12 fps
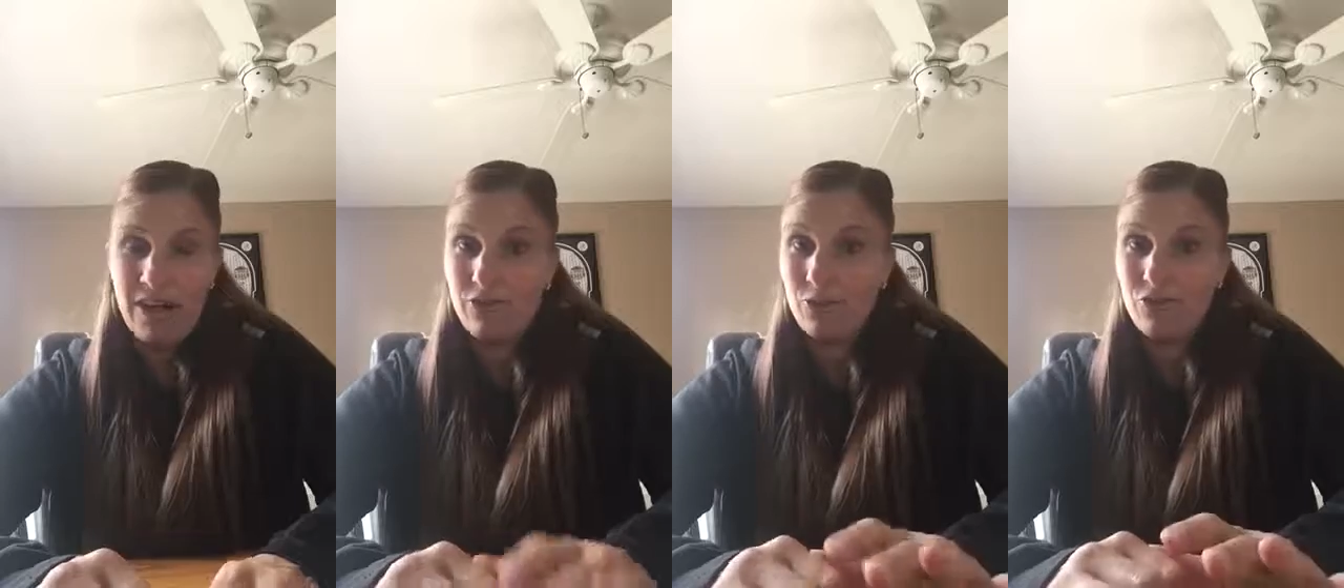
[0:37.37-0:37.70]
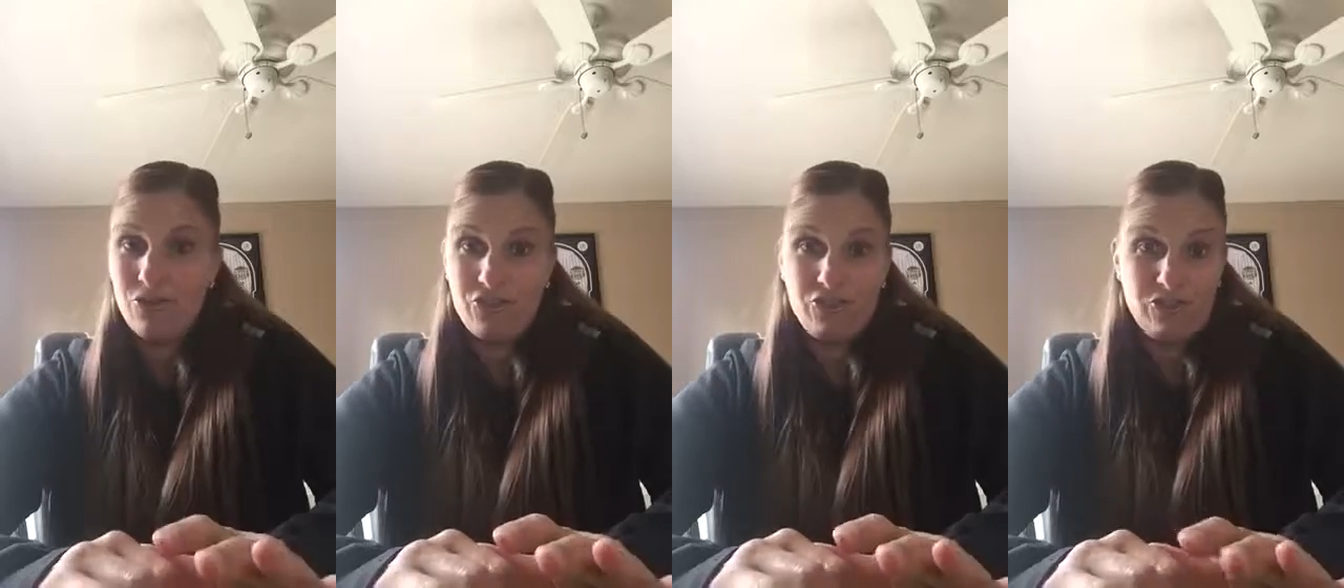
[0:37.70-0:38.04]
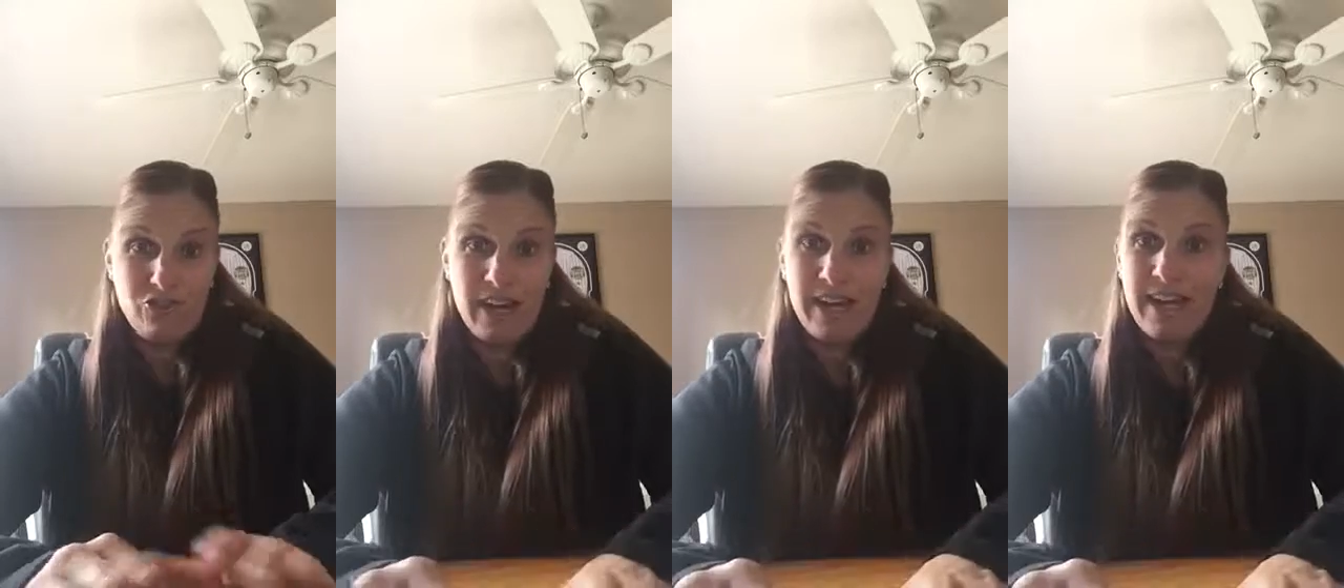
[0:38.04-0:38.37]
I told her
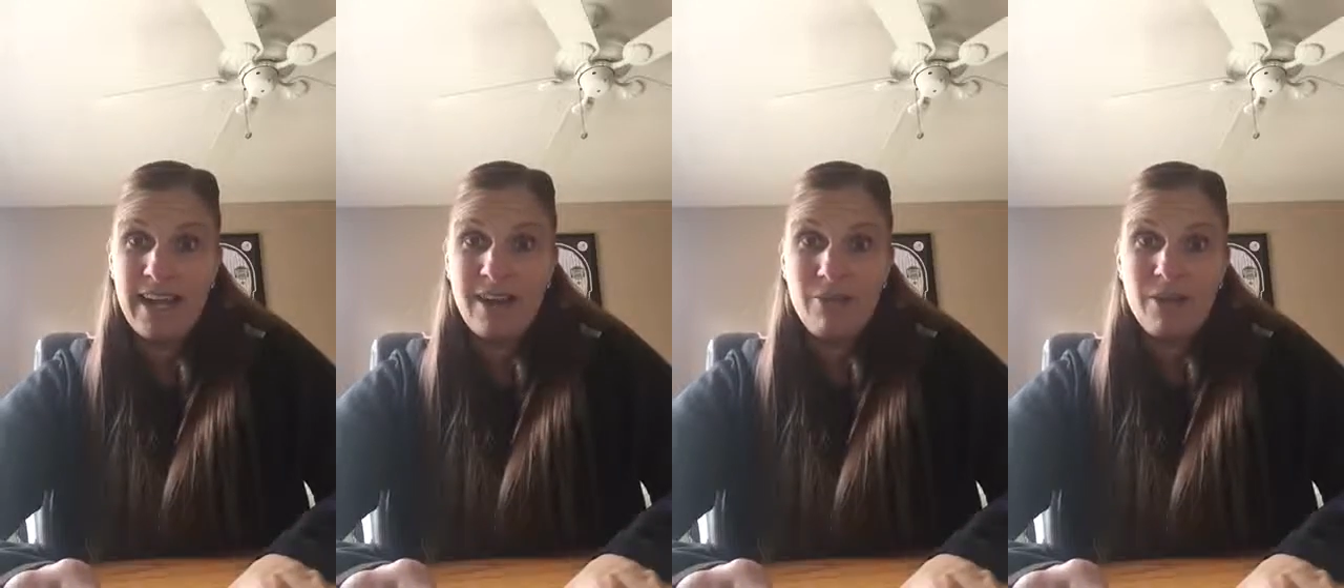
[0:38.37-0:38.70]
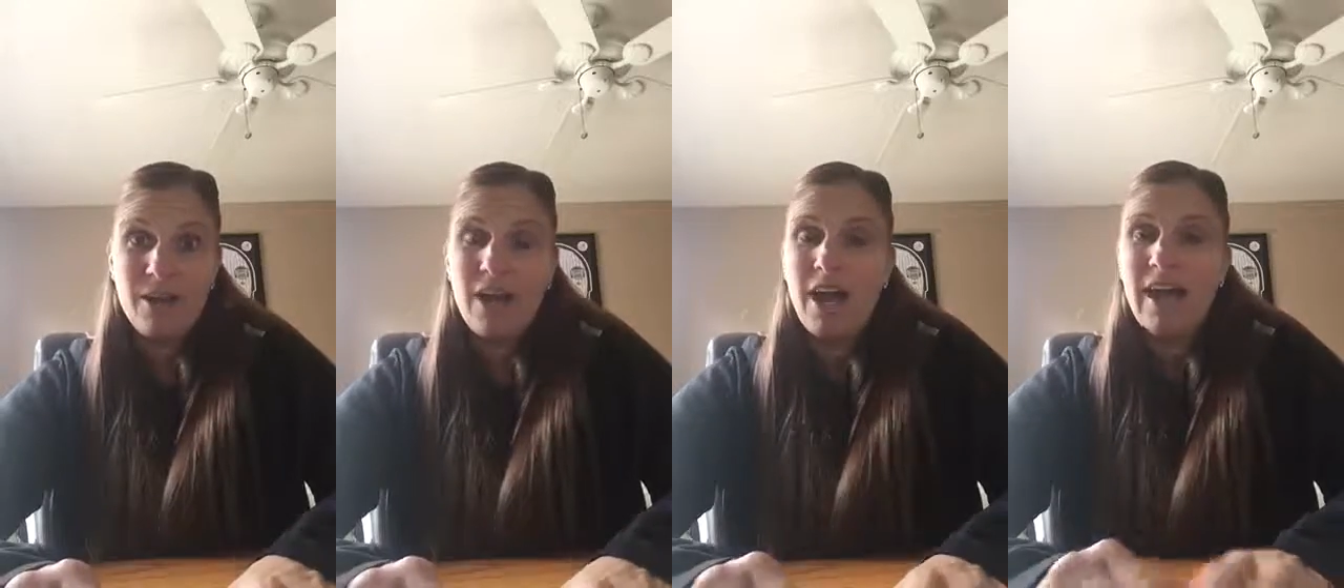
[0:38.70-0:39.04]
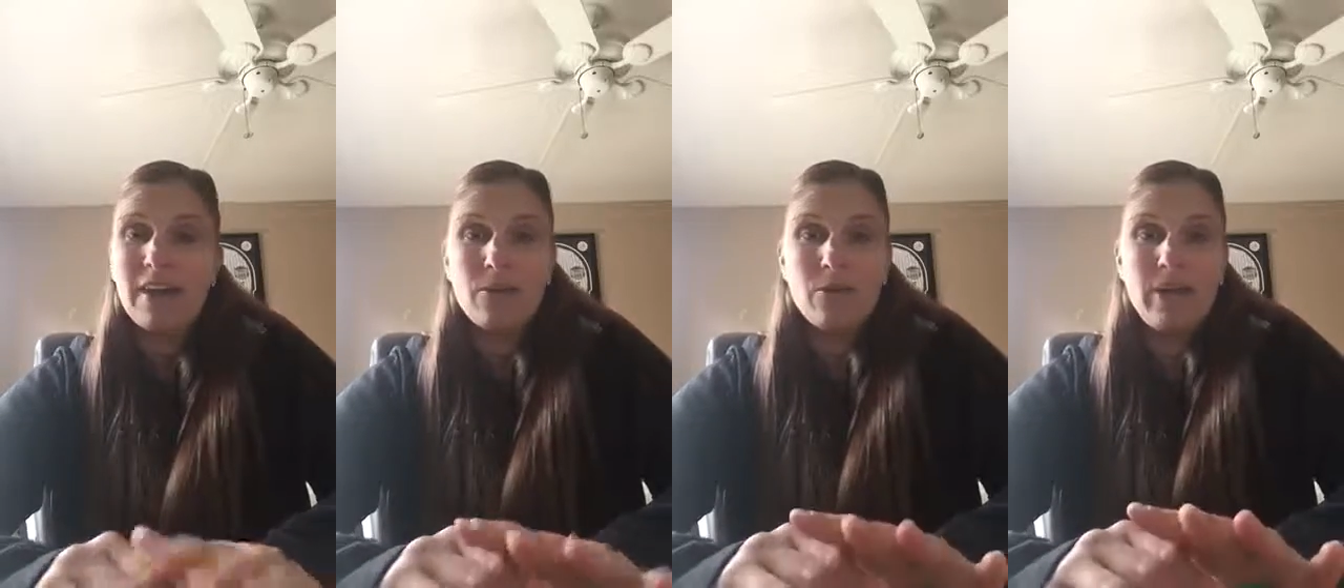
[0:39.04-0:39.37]
straight out, I
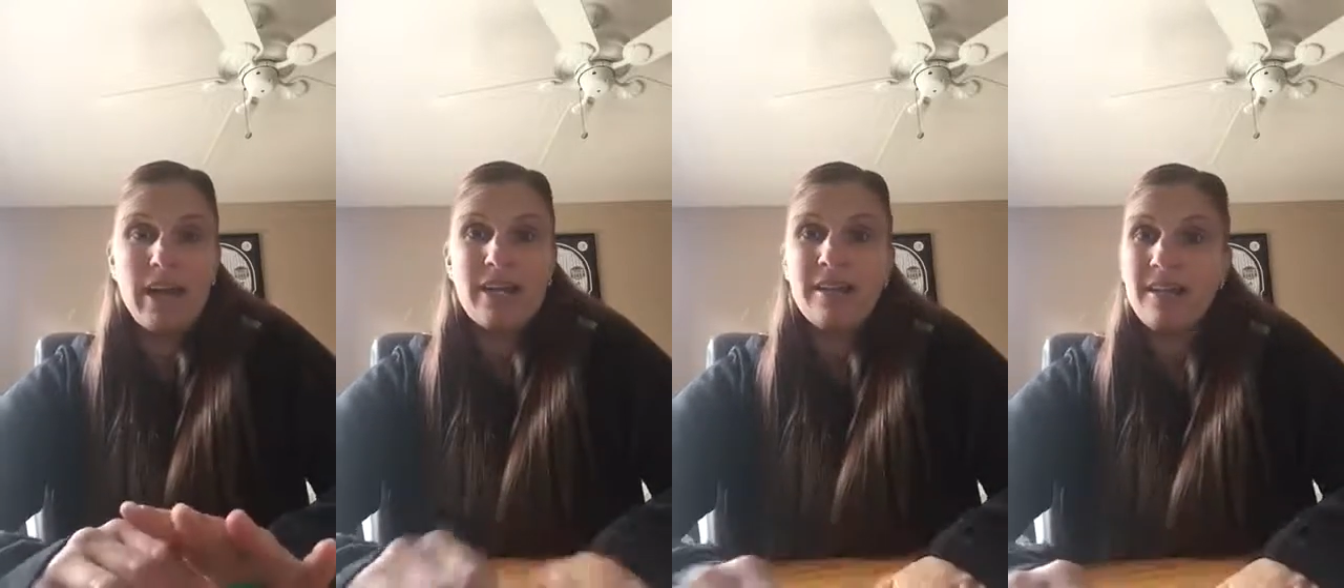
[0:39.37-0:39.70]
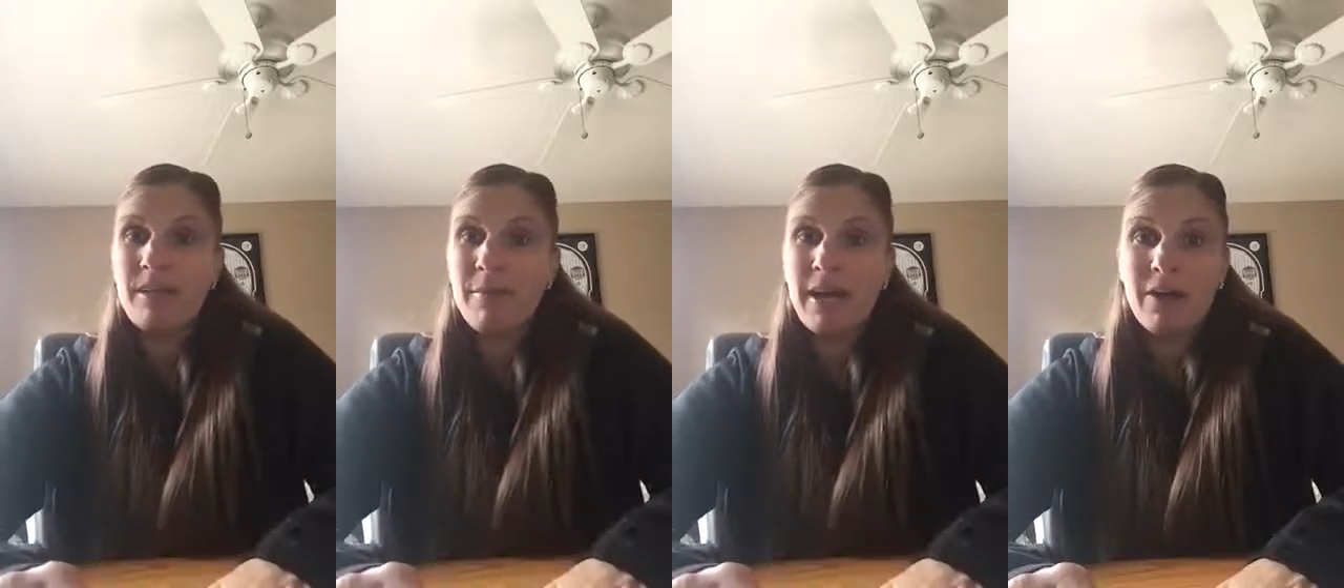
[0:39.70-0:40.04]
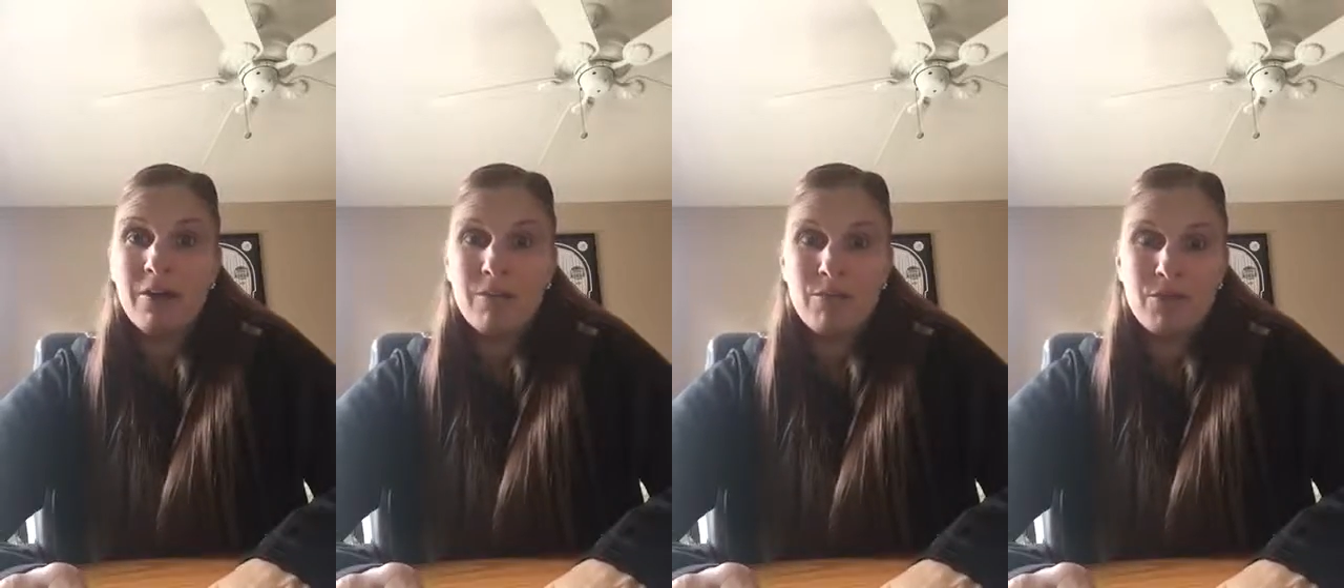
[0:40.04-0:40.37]
don't know anything
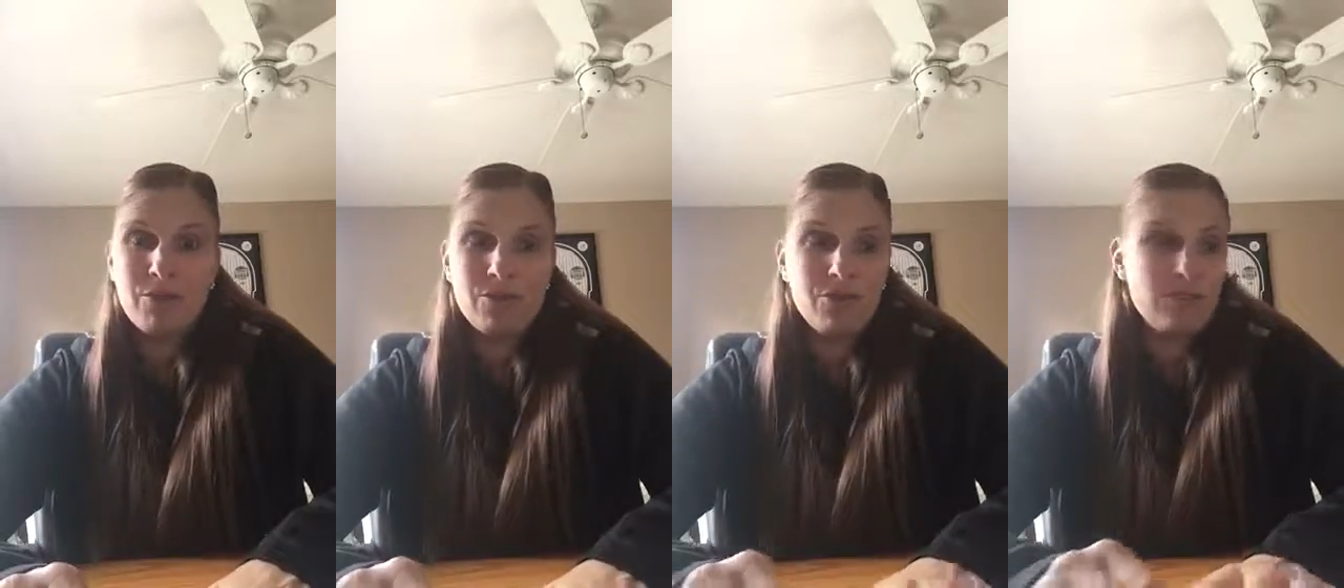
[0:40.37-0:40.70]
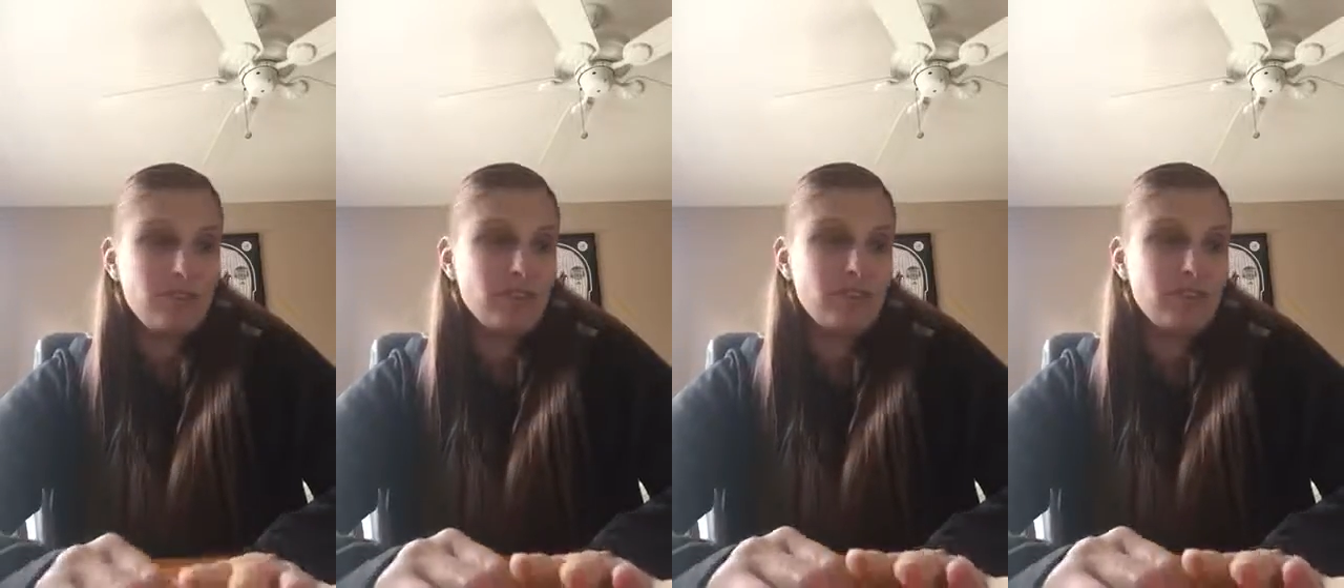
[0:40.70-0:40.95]
about computers,